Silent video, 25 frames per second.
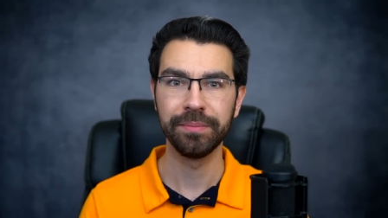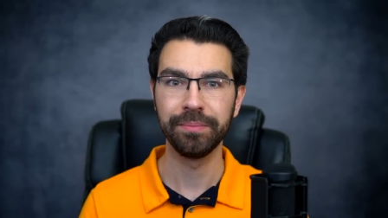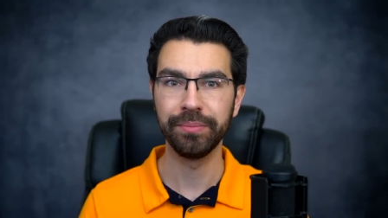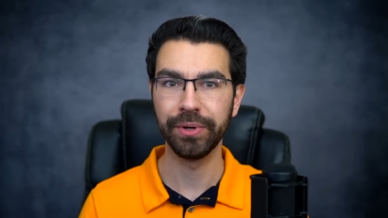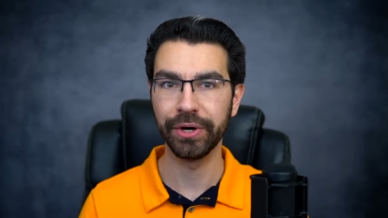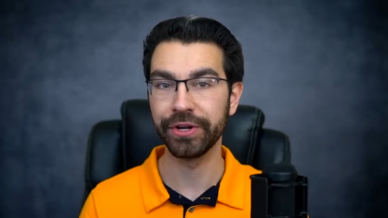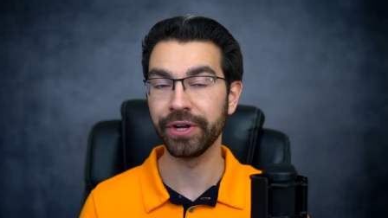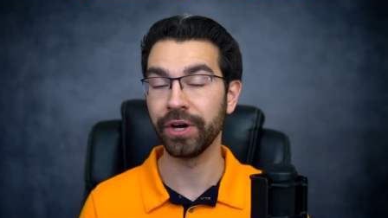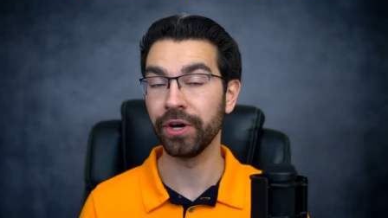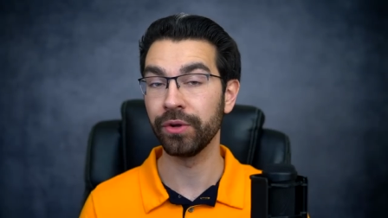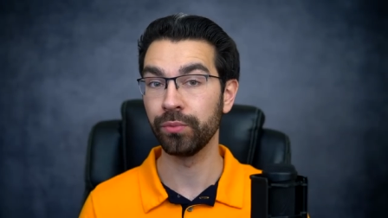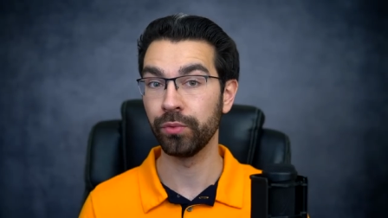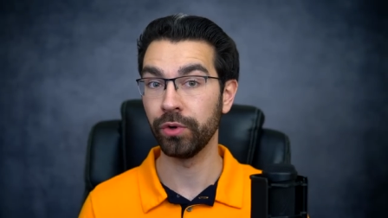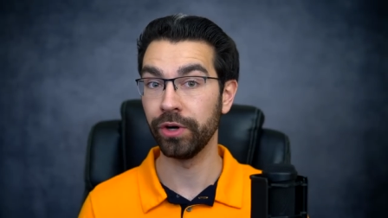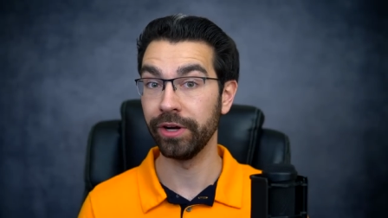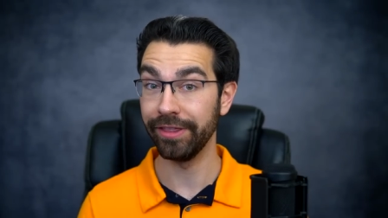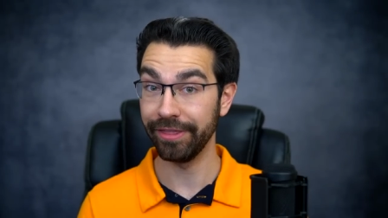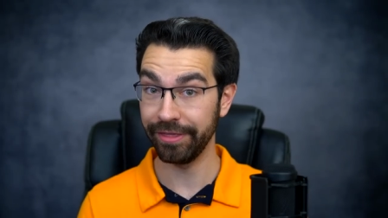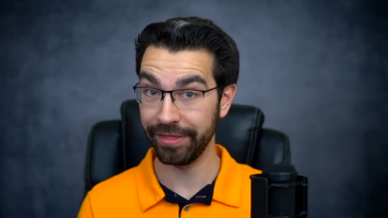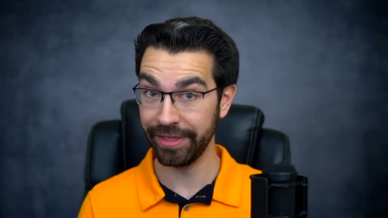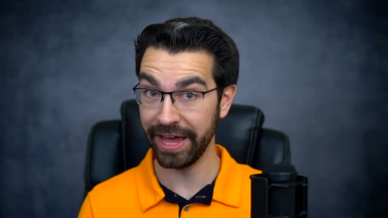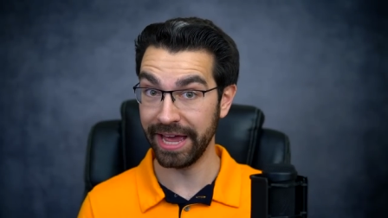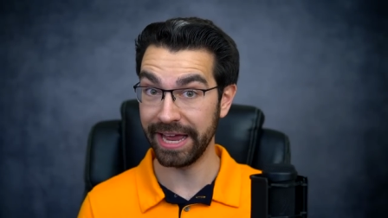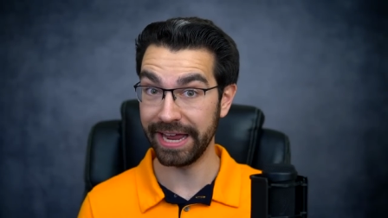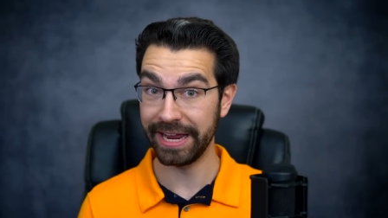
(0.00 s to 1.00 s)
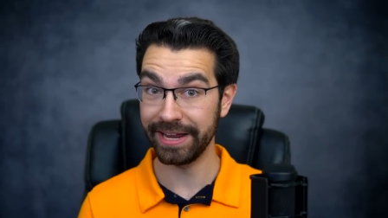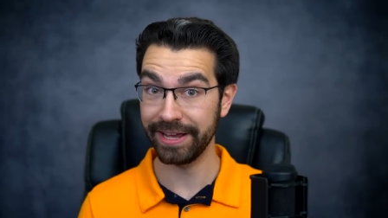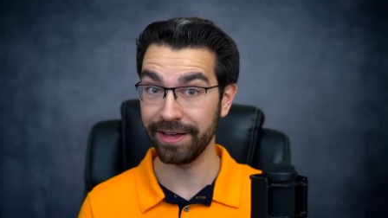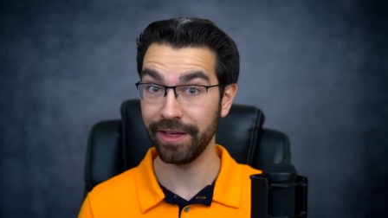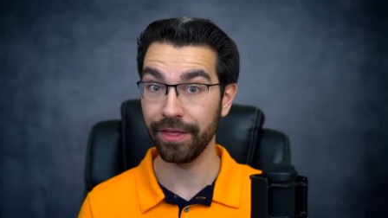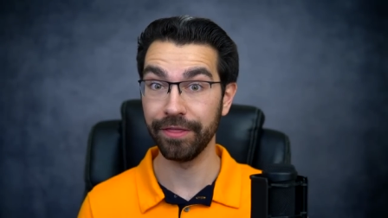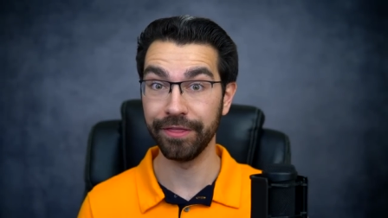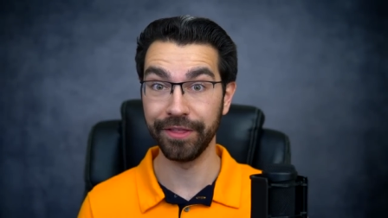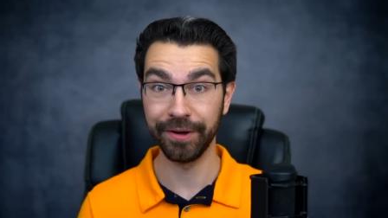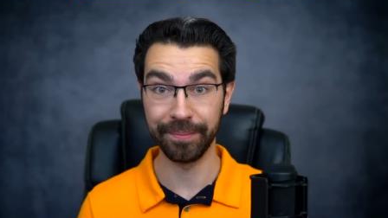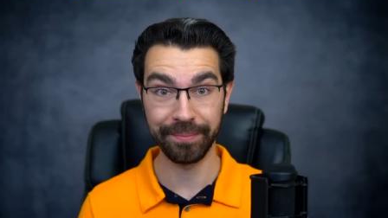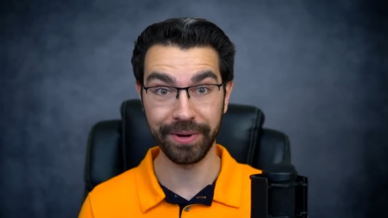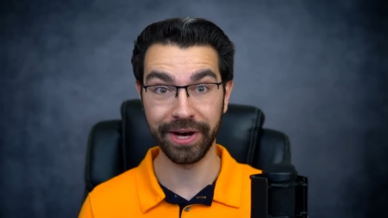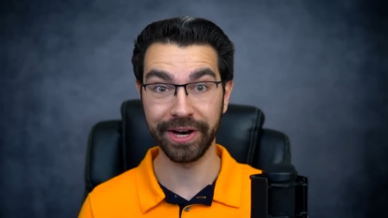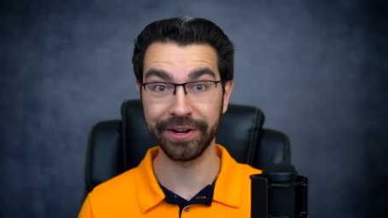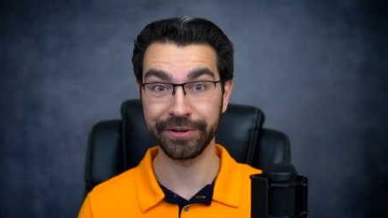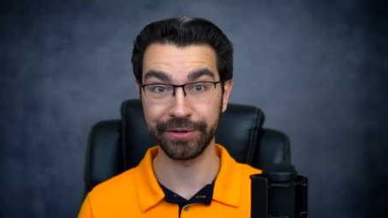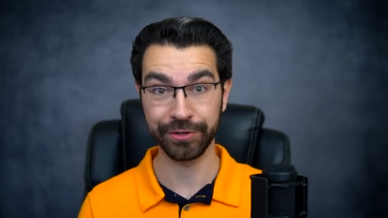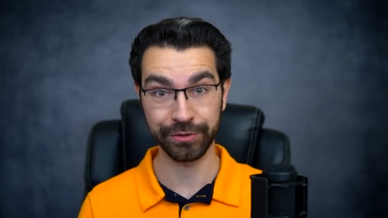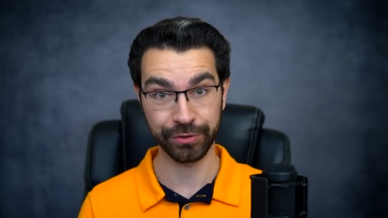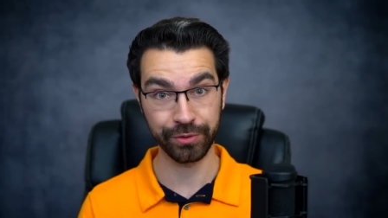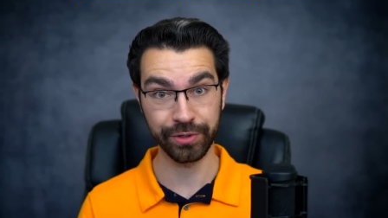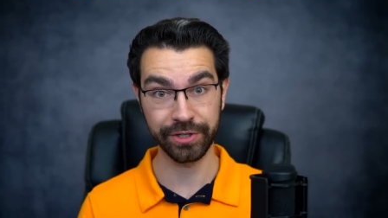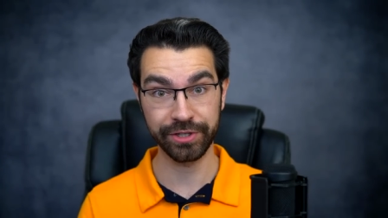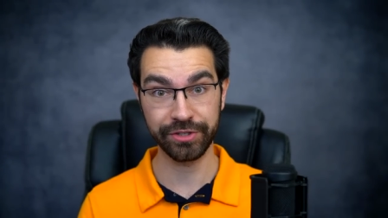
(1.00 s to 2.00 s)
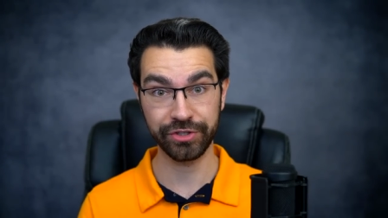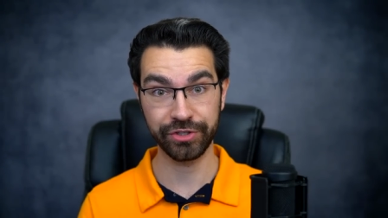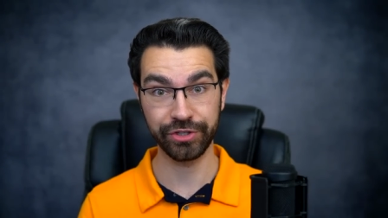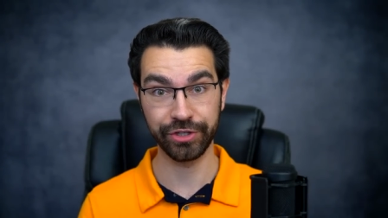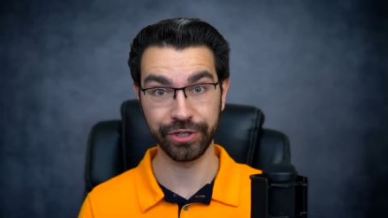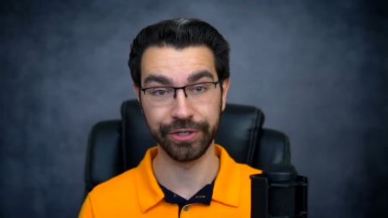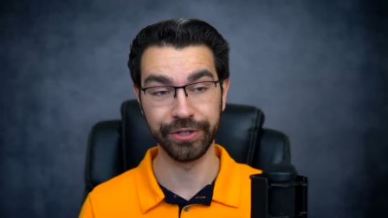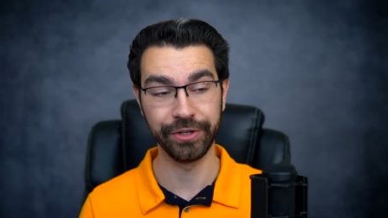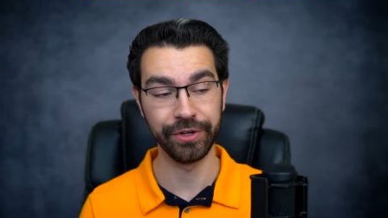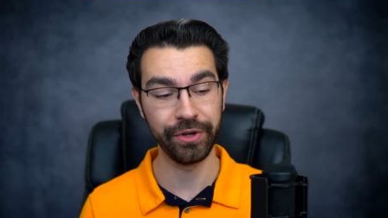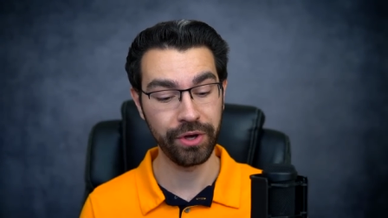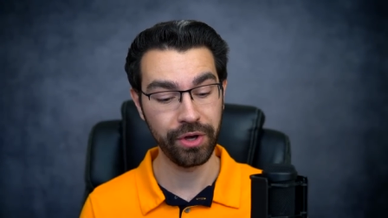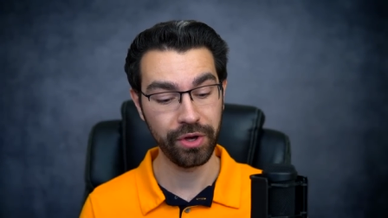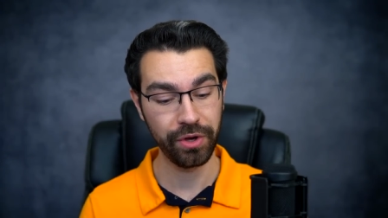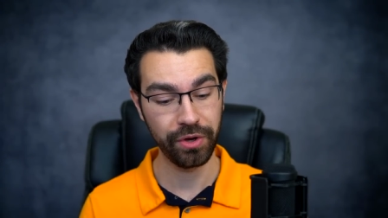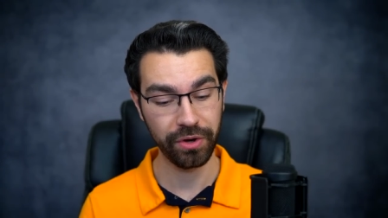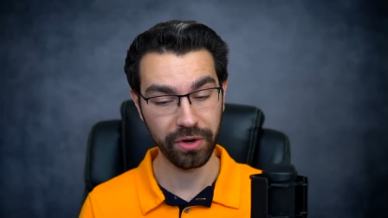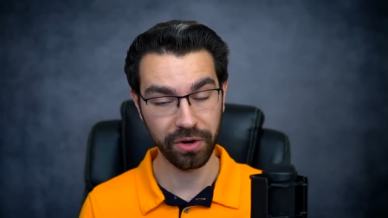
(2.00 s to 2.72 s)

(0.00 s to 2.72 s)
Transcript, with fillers: but on what they, the modern Christian,